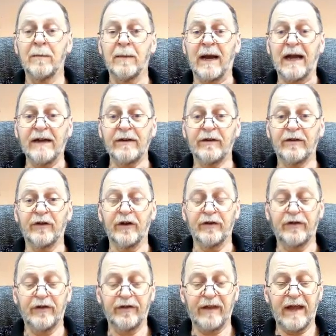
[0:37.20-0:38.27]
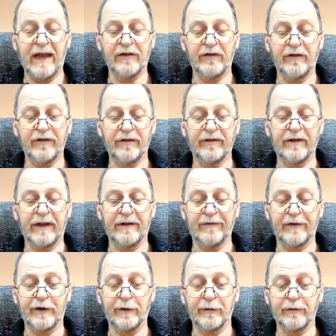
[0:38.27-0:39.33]
Pat searches the hedges and
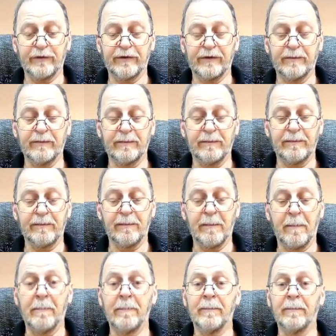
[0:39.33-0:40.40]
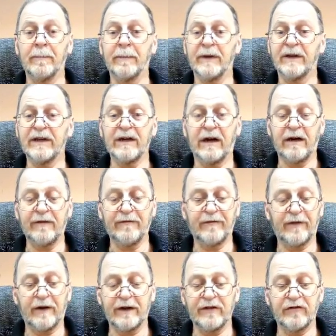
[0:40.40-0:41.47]
fields, but he
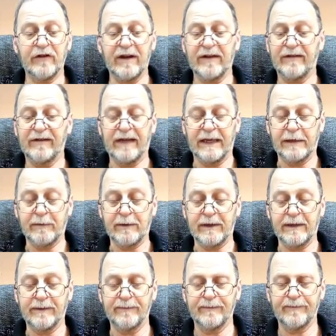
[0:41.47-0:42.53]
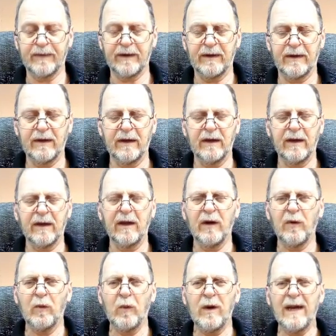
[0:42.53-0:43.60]
can't find Jess anywhere.
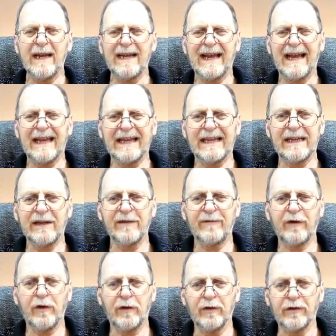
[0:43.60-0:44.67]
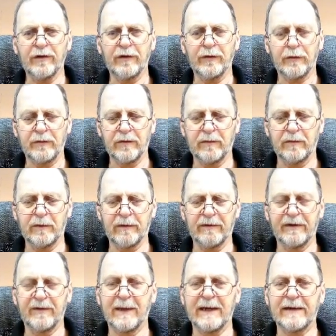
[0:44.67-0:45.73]
Where can he have got to,
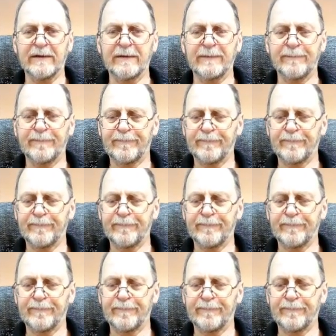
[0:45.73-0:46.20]
worries Pat.